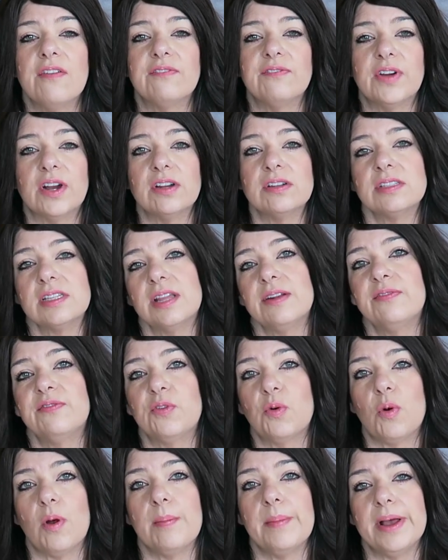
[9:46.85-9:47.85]
First and
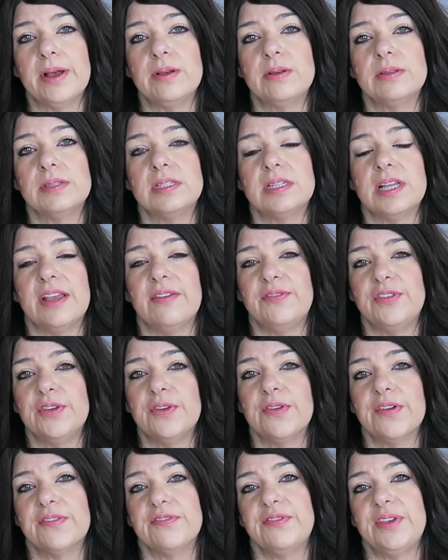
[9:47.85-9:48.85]
foremost, if
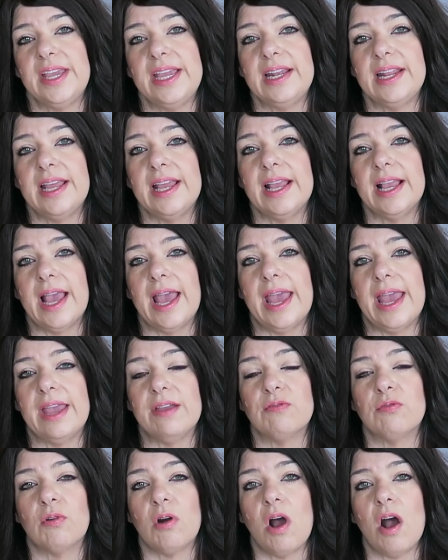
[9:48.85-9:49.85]
you're feeding
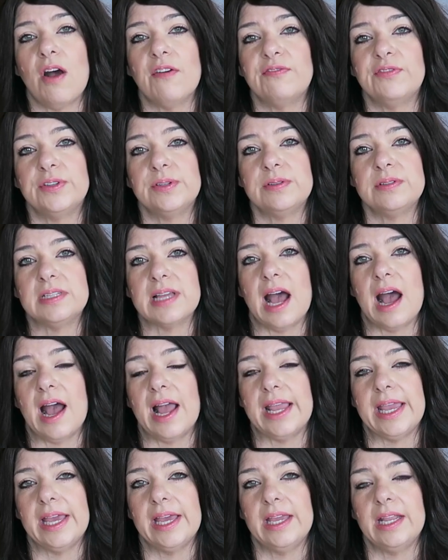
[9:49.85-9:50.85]
a raw food
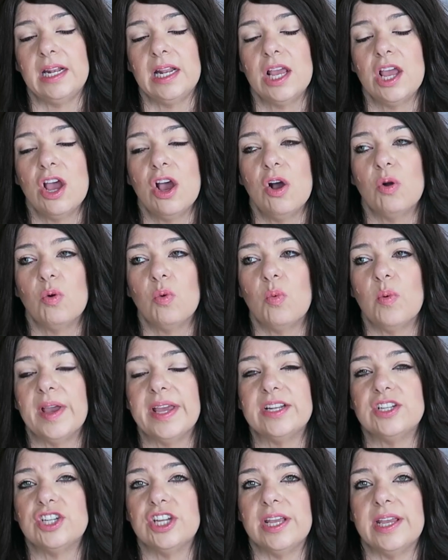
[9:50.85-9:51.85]
diet,
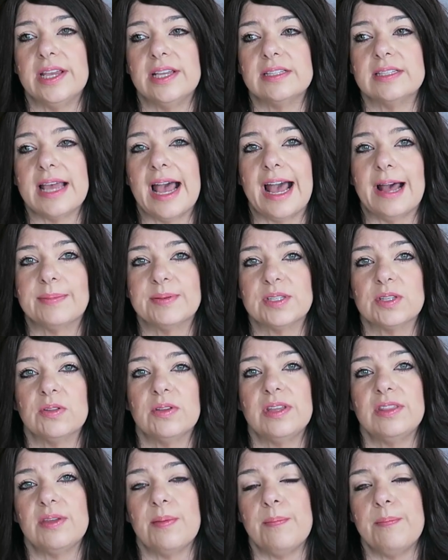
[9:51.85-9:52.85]
which is
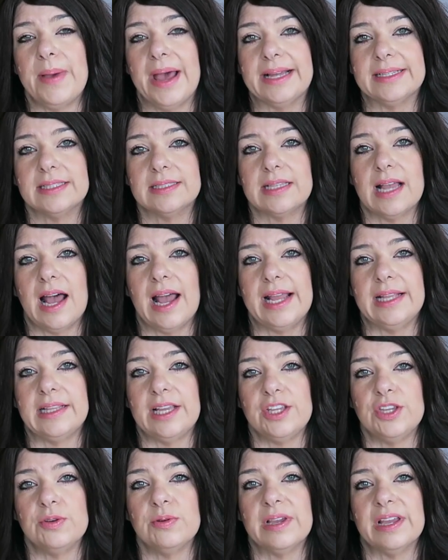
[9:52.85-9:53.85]
absolutely the best diet
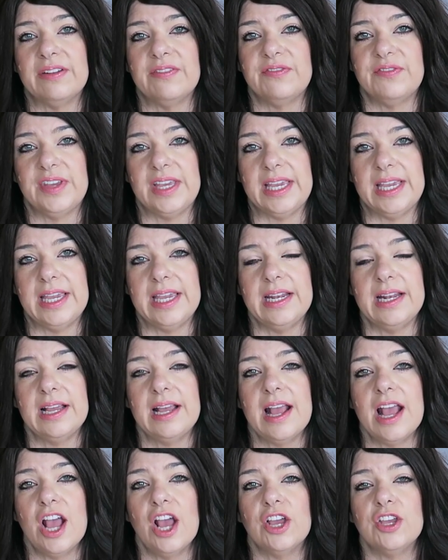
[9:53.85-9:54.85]
that you can feed,
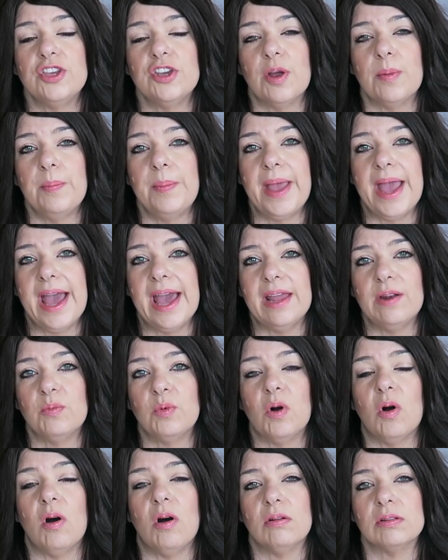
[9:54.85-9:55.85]
your pet
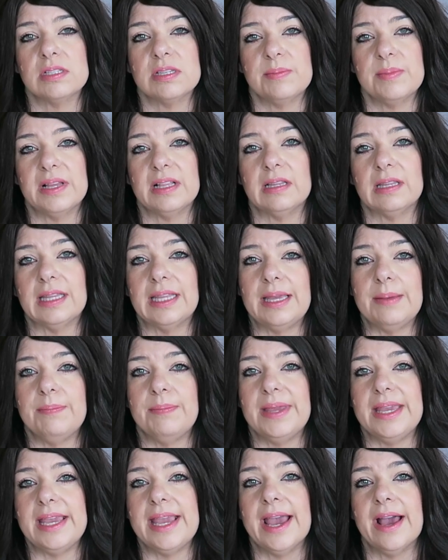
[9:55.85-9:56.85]
will ultimately
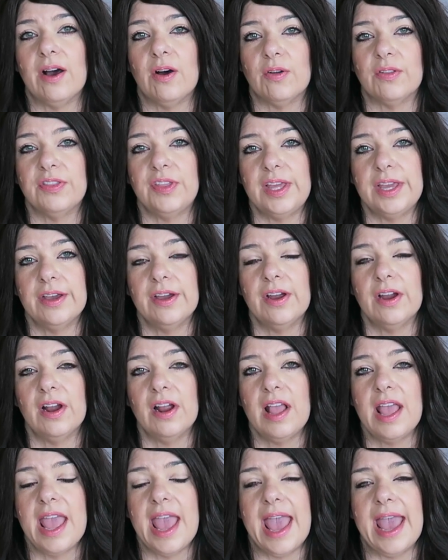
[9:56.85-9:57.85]
be
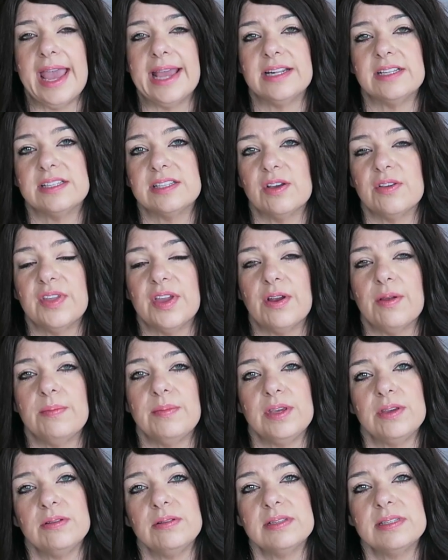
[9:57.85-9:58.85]
healthier, and so their
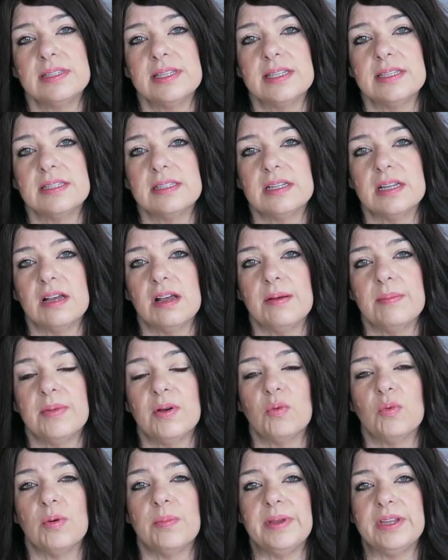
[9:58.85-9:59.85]
immune
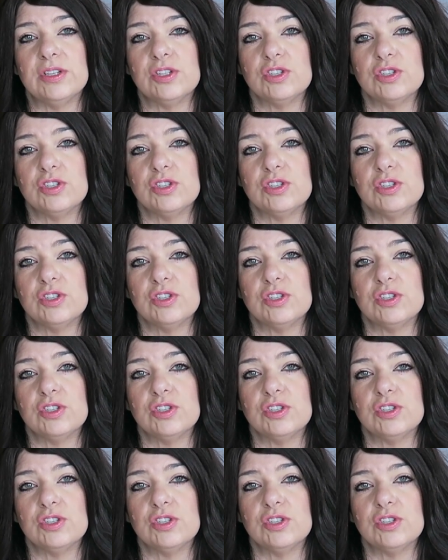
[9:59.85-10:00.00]
system will be